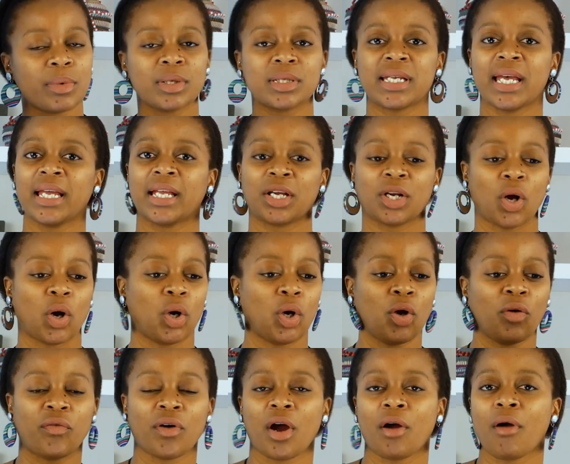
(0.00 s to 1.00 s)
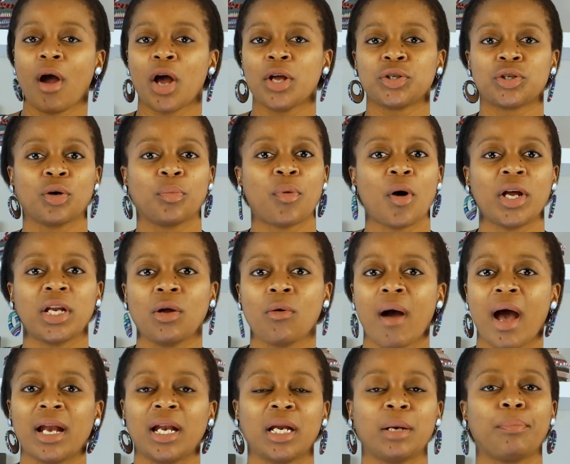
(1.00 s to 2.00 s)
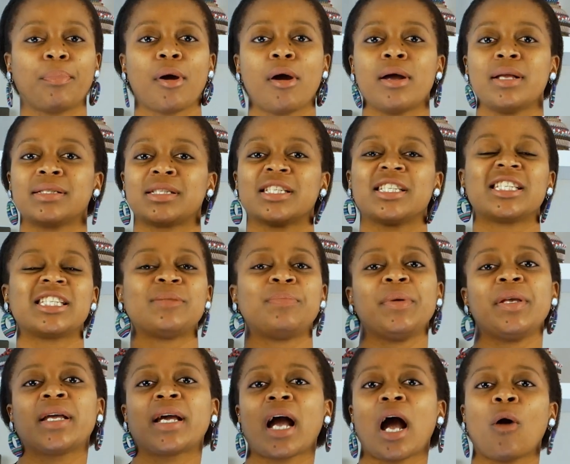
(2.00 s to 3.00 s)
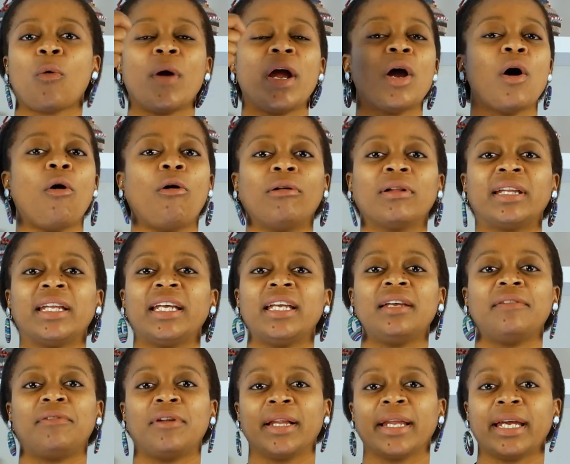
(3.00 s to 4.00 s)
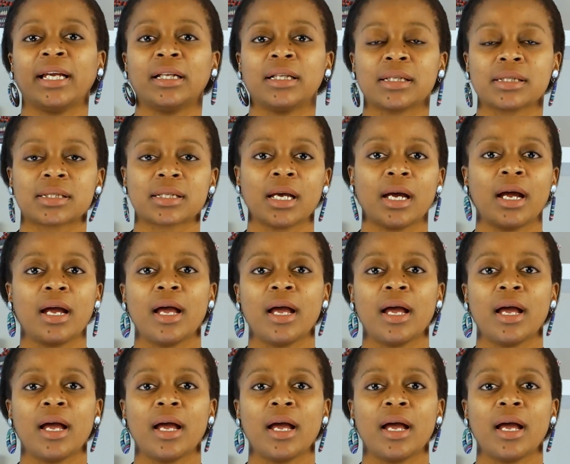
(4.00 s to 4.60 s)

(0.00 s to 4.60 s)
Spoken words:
take it all over around your body while it burns and speak away all the evil ills.